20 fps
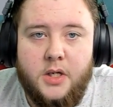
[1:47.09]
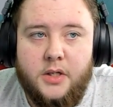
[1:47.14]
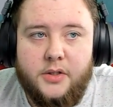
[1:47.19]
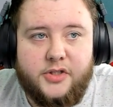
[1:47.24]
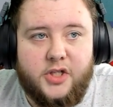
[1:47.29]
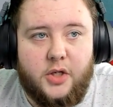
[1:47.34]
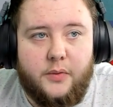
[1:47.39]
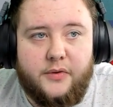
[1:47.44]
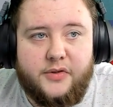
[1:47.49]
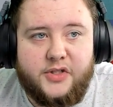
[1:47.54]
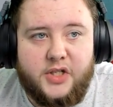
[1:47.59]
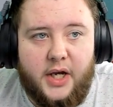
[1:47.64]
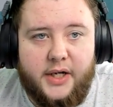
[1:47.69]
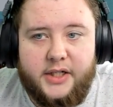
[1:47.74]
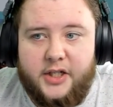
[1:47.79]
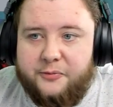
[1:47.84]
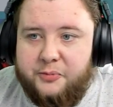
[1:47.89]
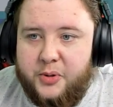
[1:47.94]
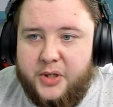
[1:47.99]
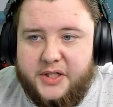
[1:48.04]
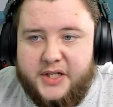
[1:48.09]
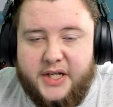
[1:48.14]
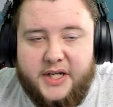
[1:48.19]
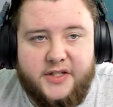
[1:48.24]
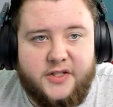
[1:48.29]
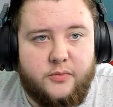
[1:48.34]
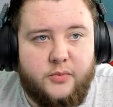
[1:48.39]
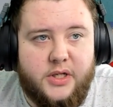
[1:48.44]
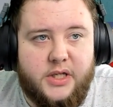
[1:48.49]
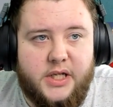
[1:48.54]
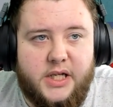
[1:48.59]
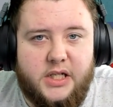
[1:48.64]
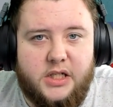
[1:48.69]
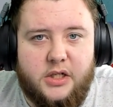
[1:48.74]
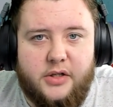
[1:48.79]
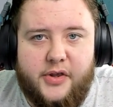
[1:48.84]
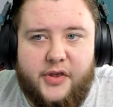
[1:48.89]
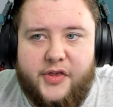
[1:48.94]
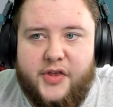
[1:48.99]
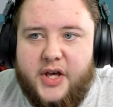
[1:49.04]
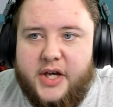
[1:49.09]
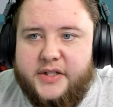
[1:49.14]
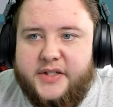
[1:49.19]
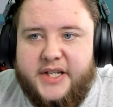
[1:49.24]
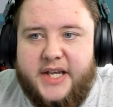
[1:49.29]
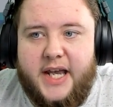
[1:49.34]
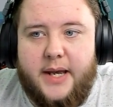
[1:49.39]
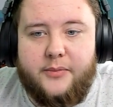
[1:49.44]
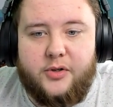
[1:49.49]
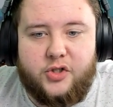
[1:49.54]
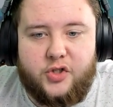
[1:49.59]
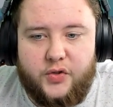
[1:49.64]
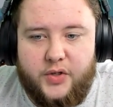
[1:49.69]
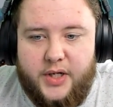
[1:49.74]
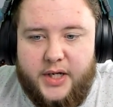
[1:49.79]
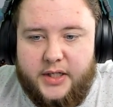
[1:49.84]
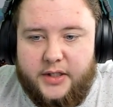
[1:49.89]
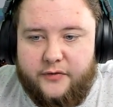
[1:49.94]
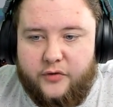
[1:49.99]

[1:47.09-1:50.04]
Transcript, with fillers: So we started off pretty decent. We need another 30 chemistry and,